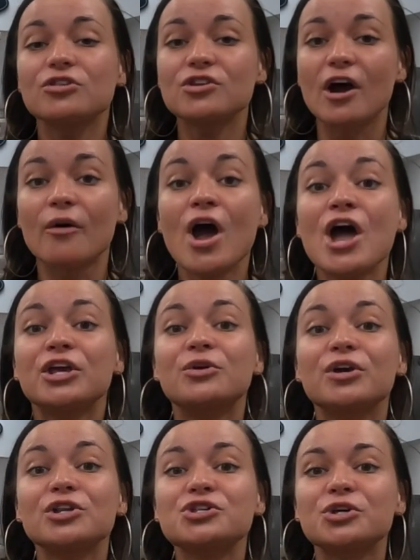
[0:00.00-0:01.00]
So
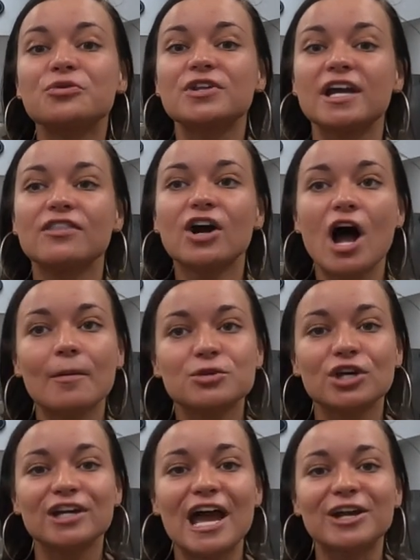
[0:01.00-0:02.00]
you can choose either
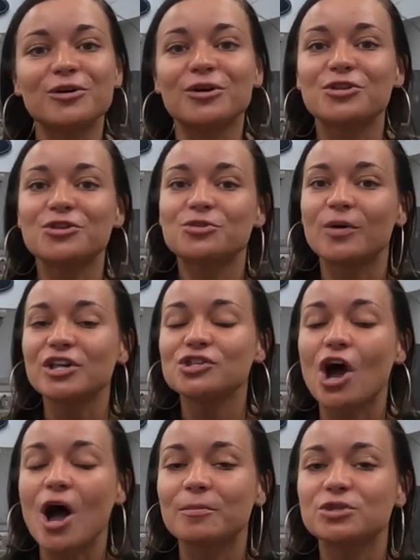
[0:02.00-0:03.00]
option and you can switch
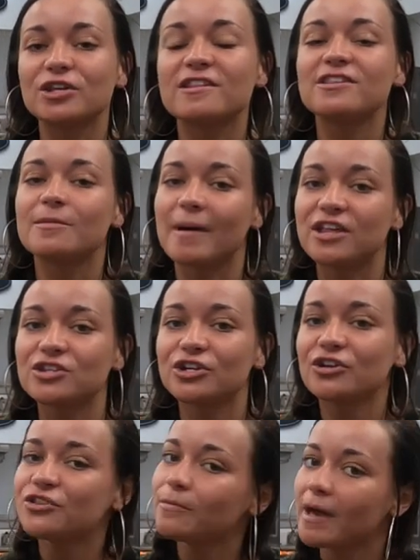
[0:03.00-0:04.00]
options semester
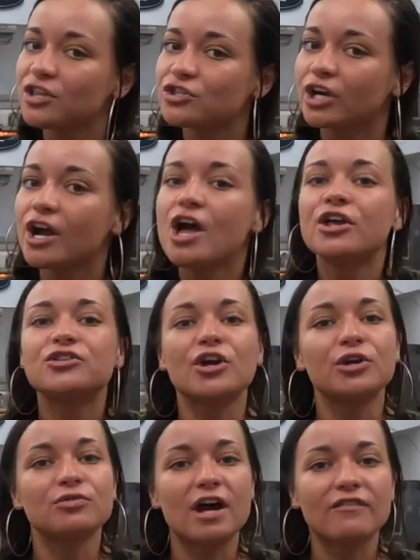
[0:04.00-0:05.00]
to semester so
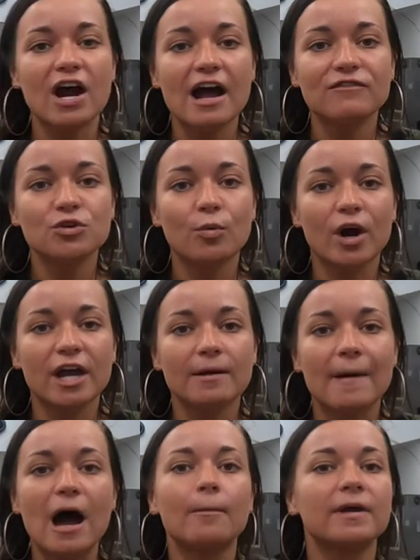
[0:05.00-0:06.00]
you never have to worry
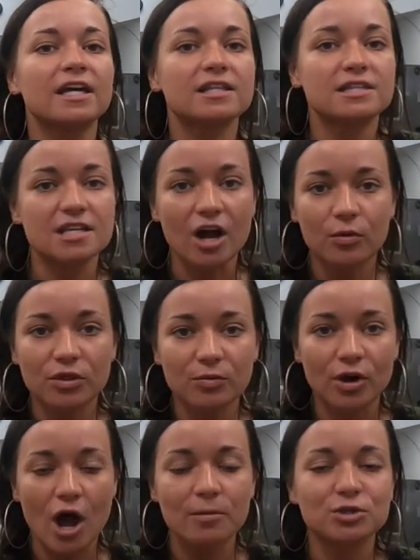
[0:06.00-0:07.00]
about being stuck with
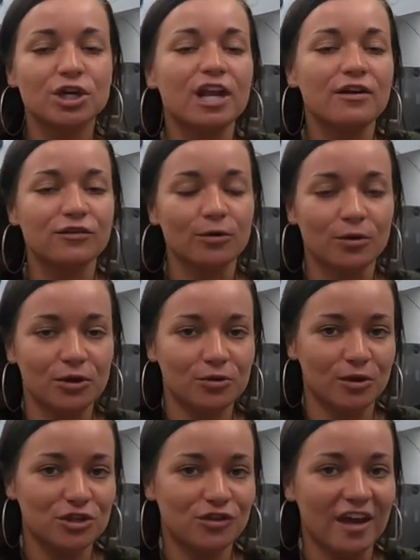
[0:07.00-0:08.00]
one option if you want to
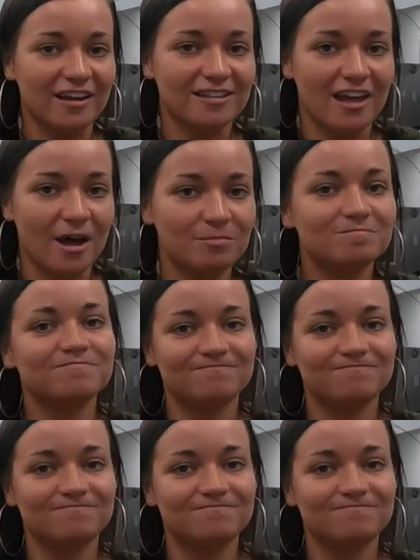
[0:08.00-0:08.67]
switch things up.